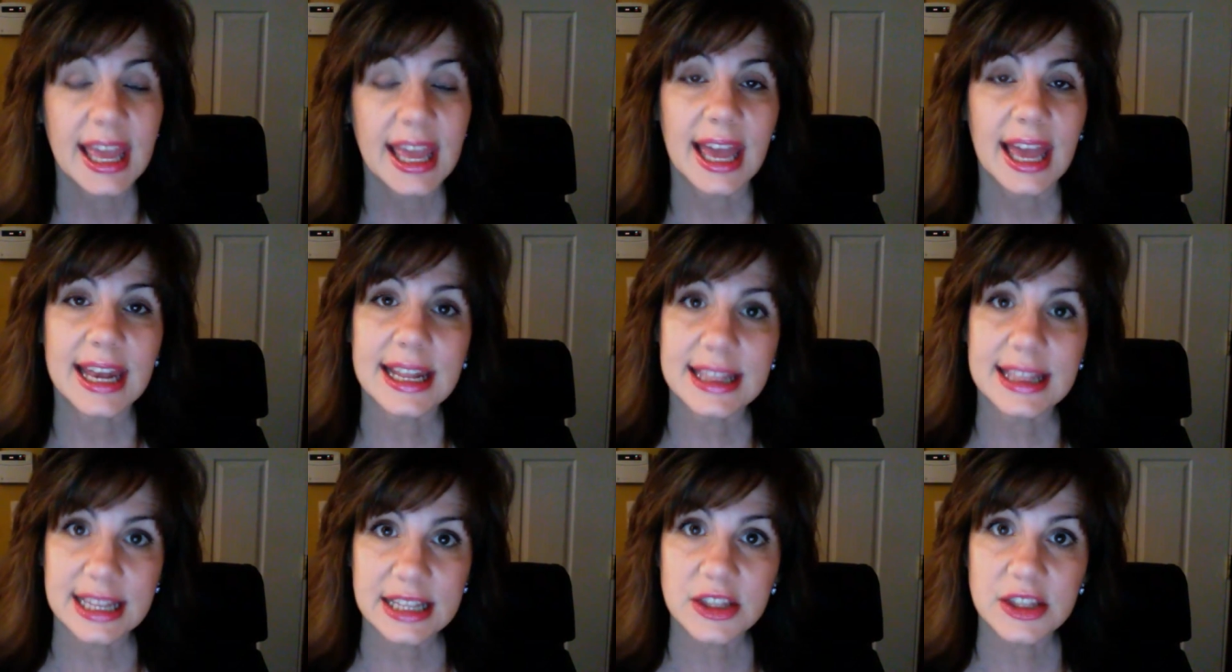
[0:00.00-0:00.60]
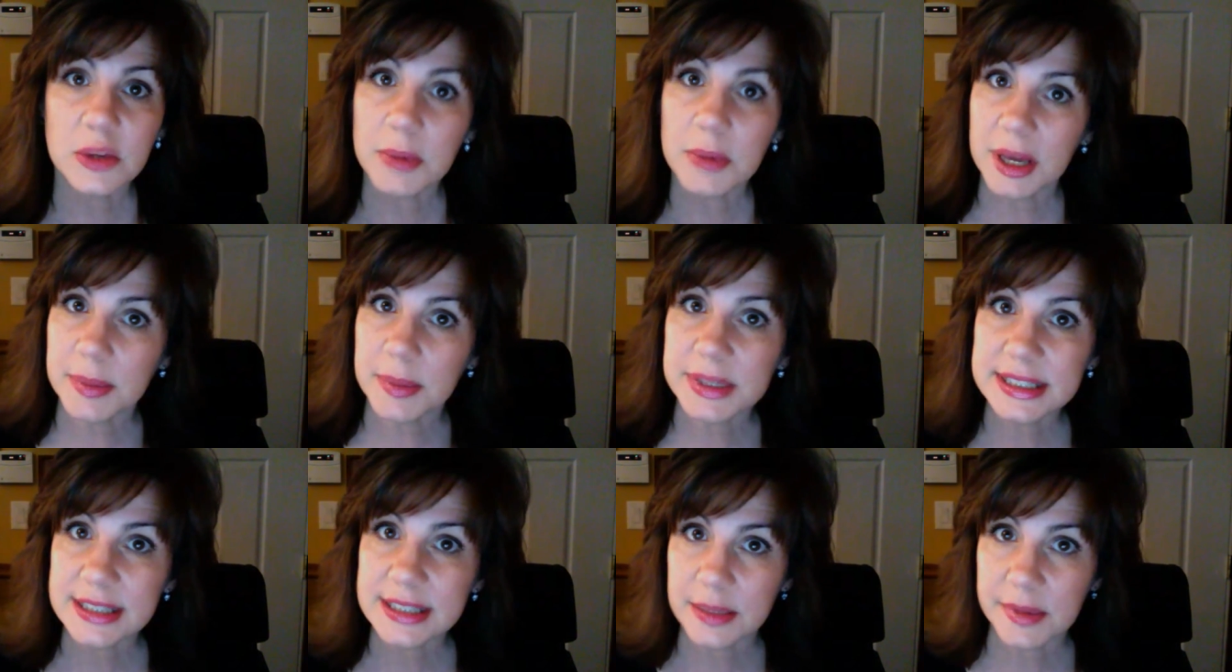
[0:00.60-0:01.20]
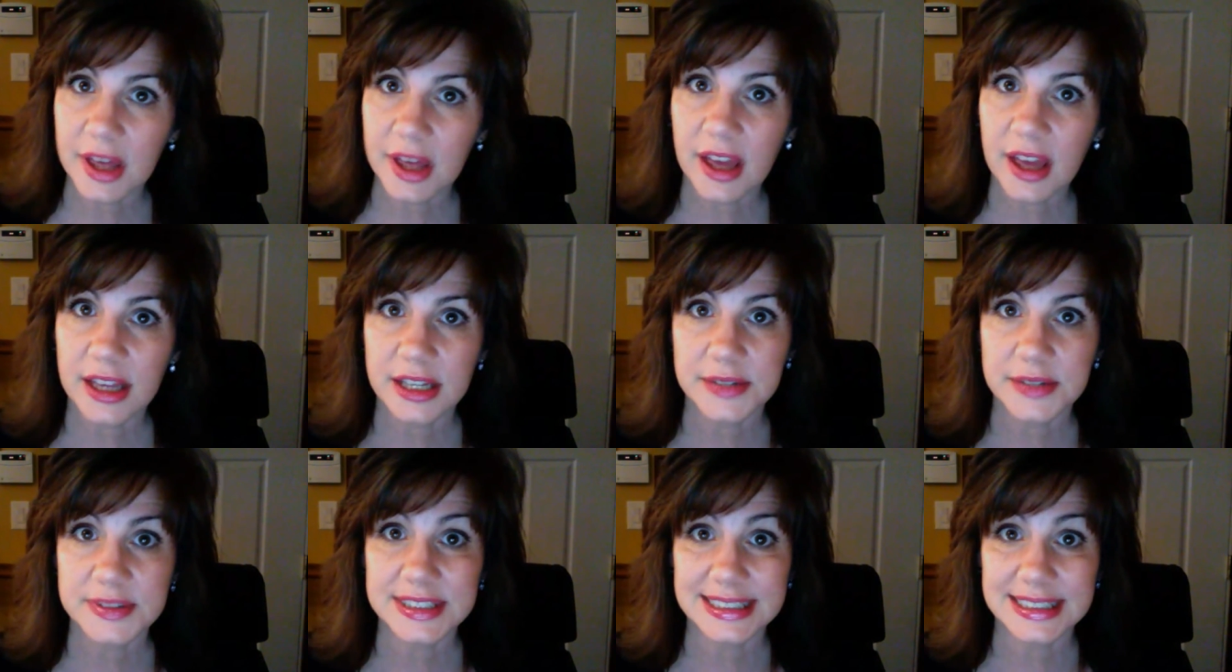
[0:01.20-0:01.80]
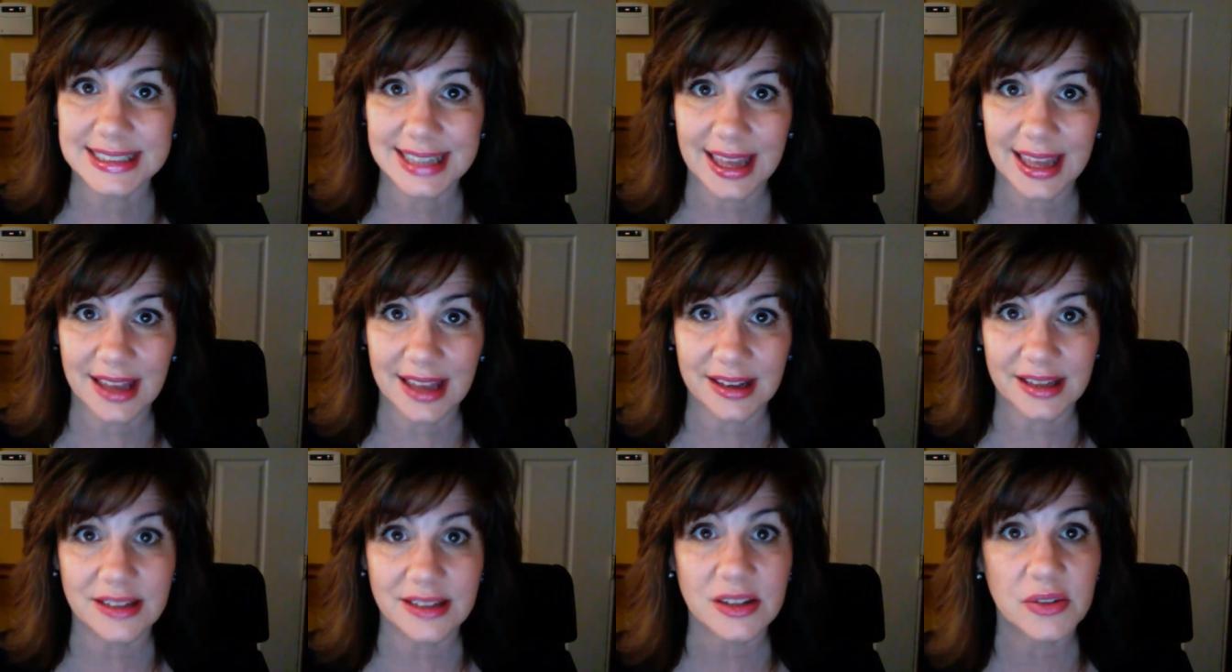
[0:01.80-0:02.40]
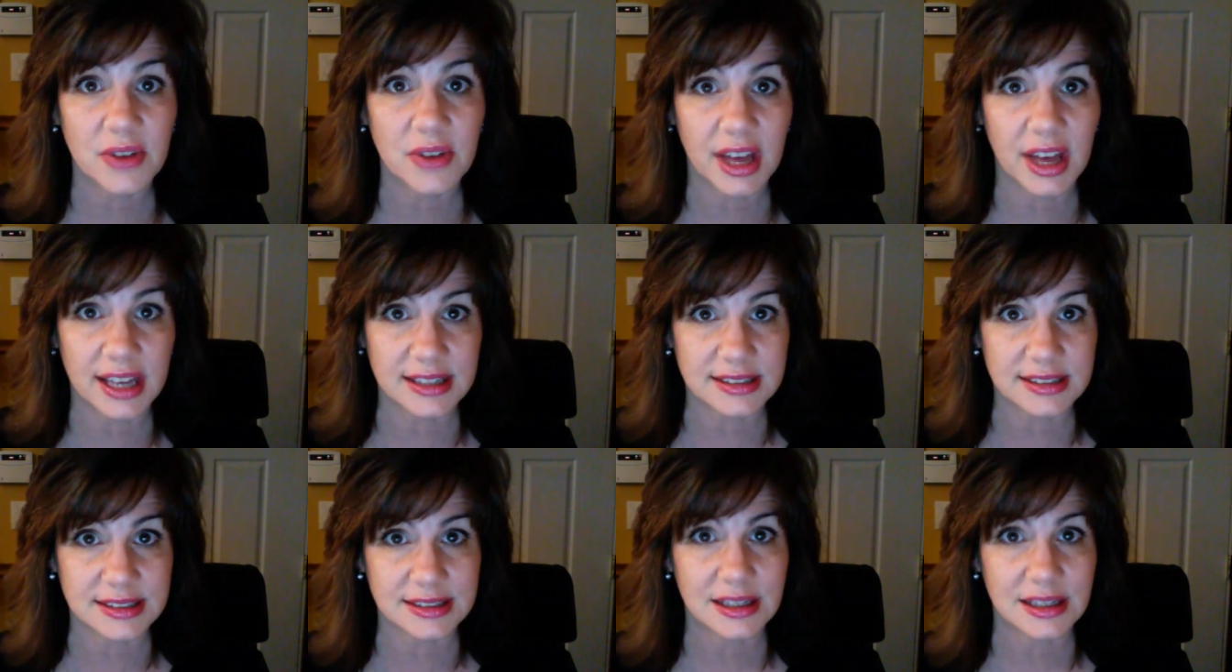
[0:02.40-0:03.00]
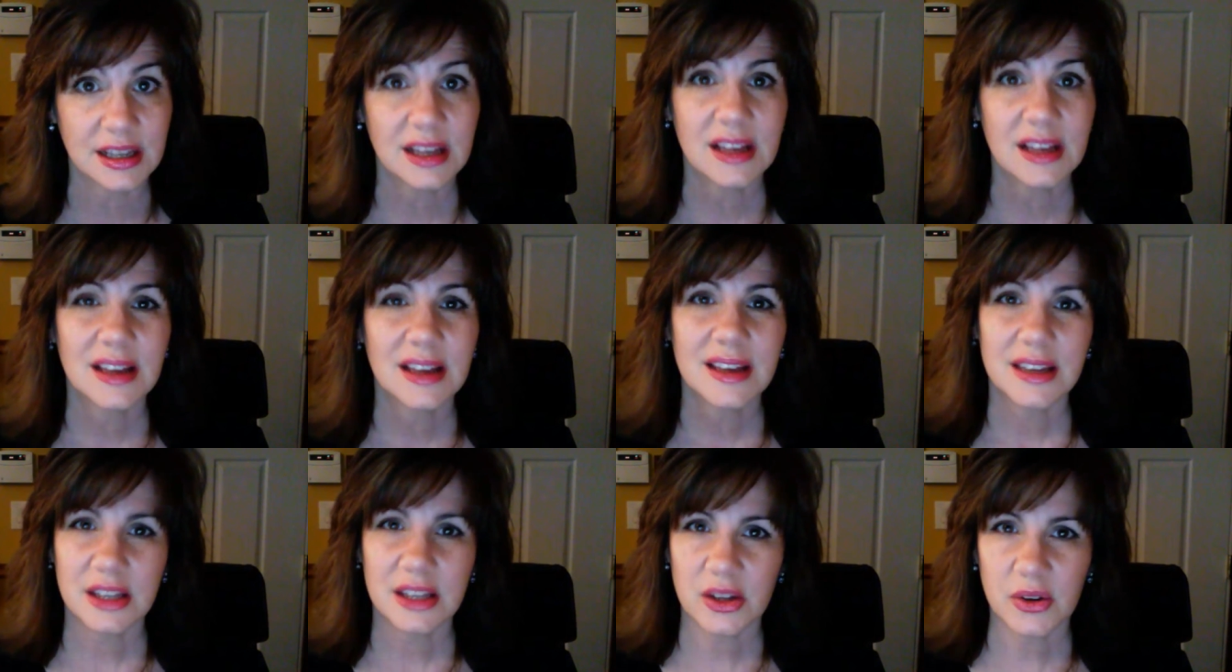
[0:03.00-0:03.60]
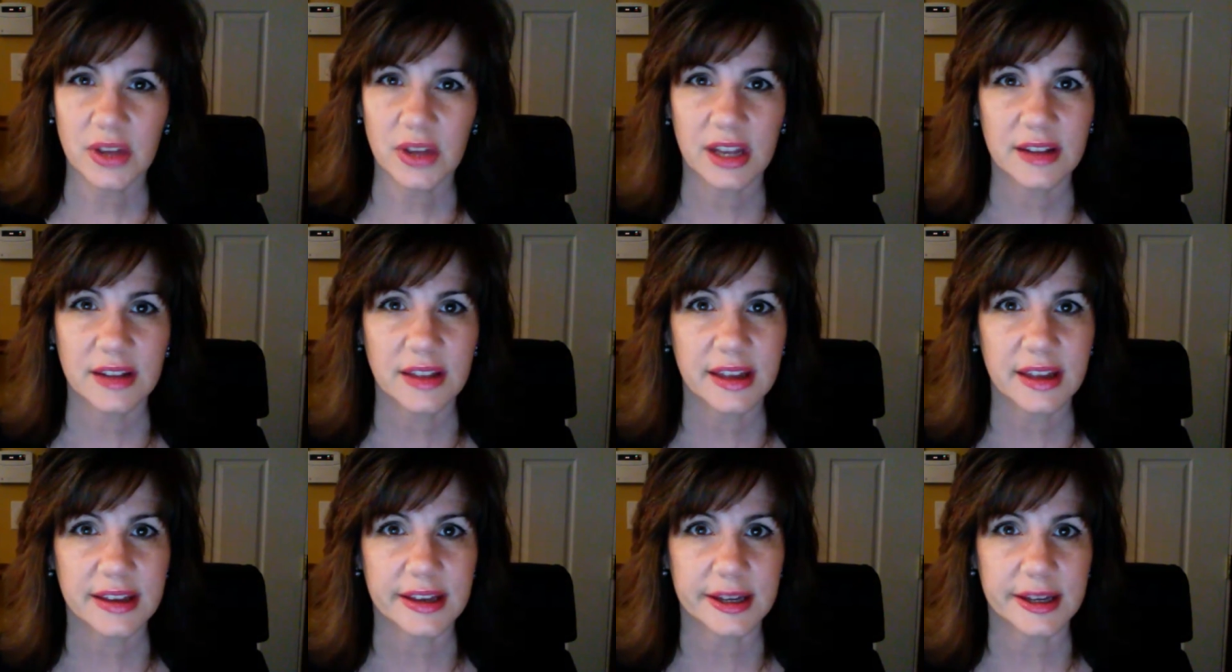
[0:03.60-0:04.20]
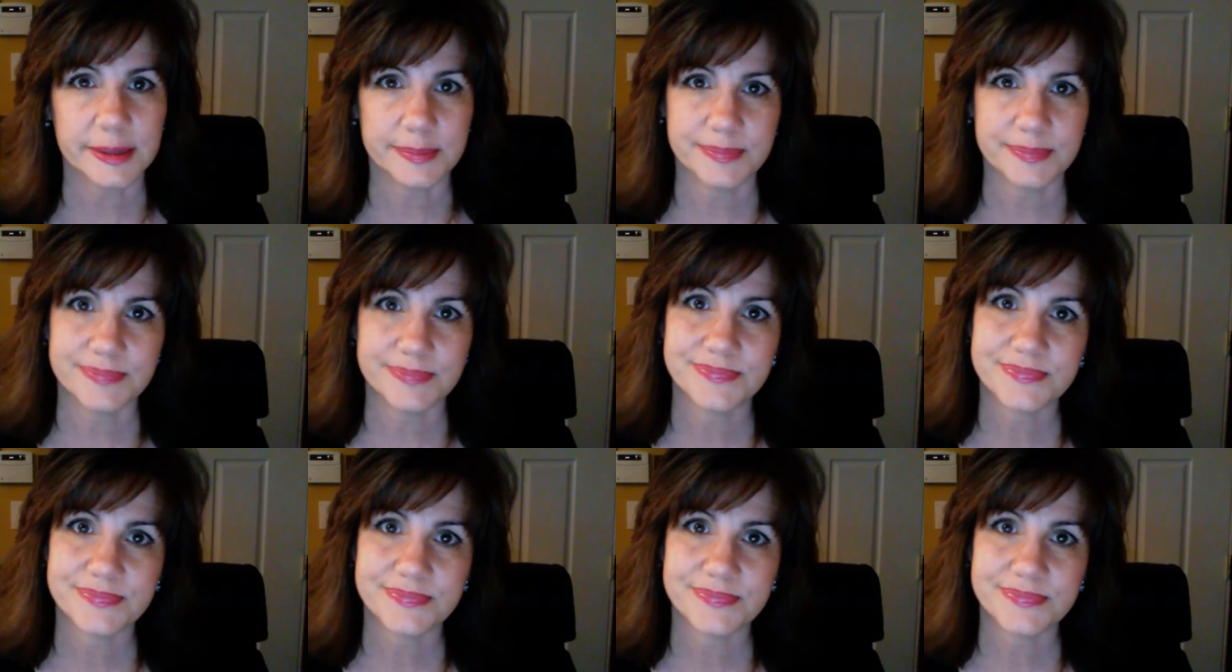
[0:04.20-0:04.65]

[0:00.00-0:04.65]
And I think there might be some kind of scanning device, you know, kind of like um,